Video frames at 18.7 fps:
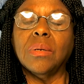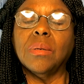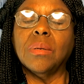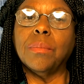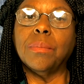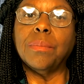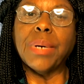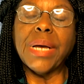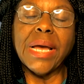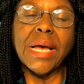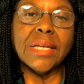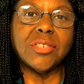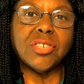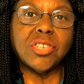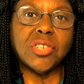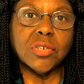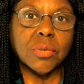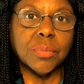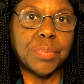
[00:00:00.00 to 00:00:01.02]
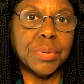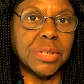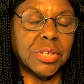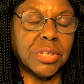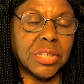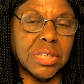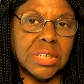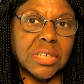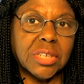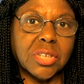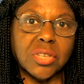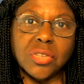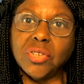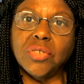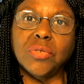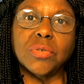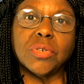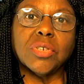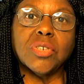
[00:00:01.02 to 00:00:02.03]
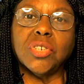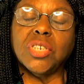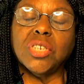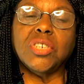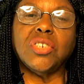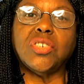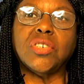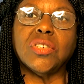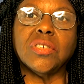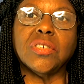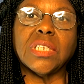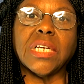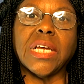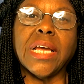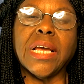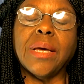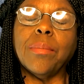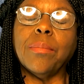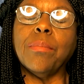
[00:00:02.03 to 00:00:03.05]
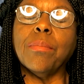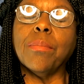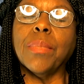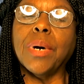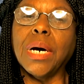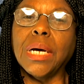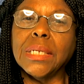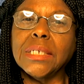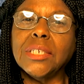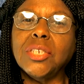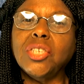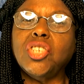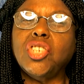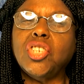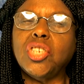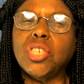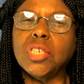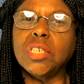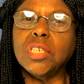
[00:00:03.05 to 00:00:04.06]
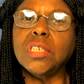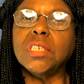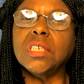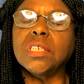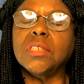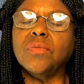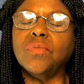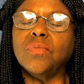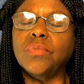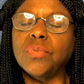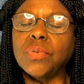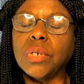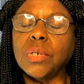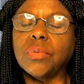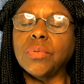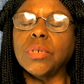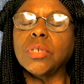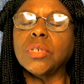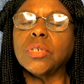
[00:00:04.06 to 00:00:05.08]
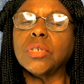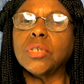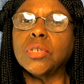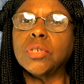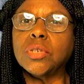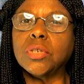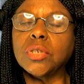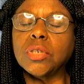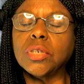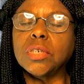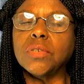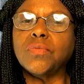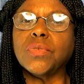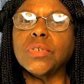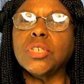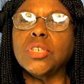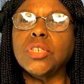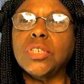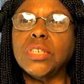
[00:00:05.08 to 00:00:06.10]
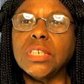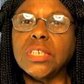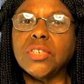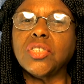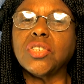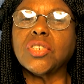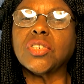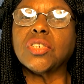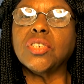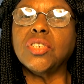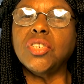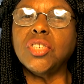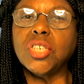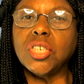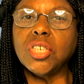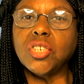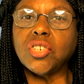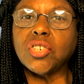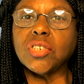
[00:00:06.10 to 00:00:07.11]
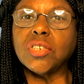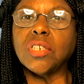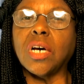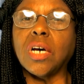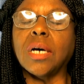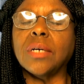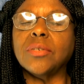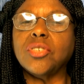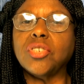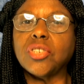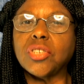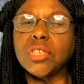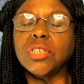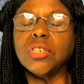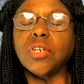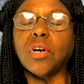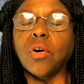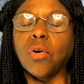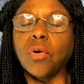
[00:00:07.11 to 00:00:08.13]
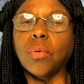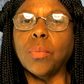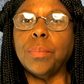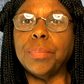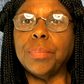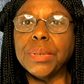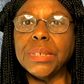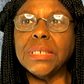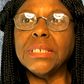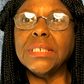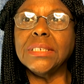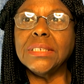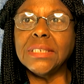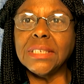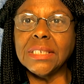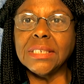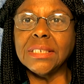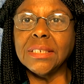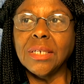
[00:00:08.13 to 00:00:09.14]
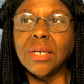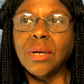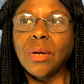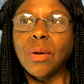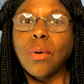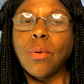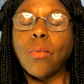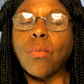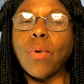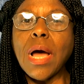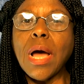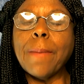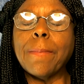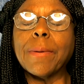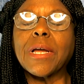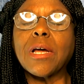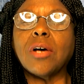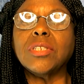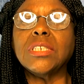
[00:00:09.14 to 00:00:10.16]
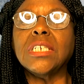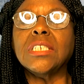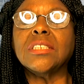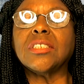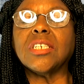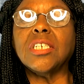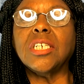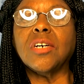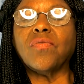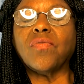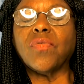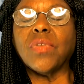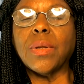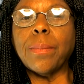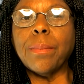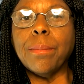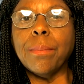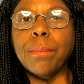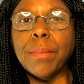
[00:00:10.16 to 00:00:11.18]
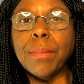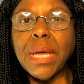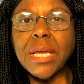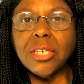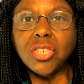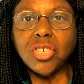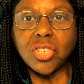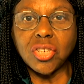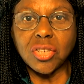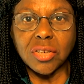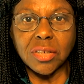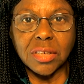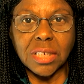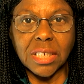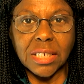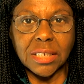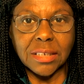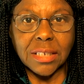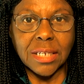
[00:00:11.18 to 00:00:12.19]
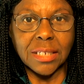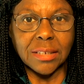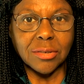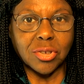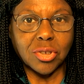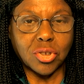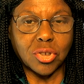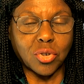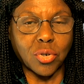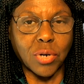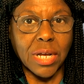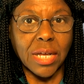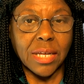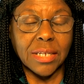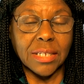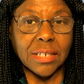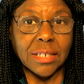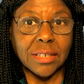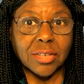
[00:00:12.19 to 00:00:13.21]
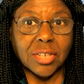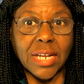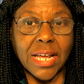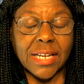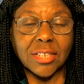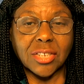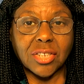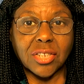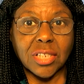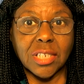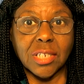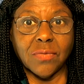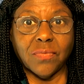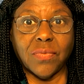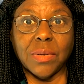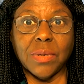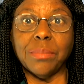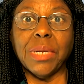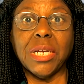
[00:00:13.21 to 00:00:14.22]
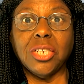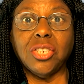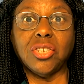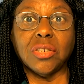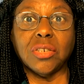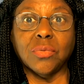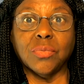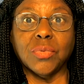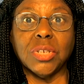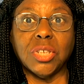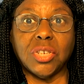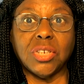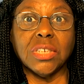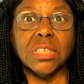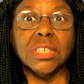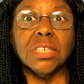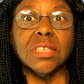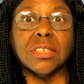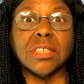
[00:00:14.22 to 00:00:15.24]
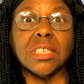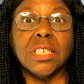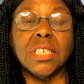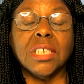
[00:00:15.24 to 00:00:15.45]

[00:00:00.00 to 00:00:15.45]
bad COPD conditions, and mullein tea is very good for this condition of COPD. Why? Because it's an inflammation. It attacks the inflammation, which is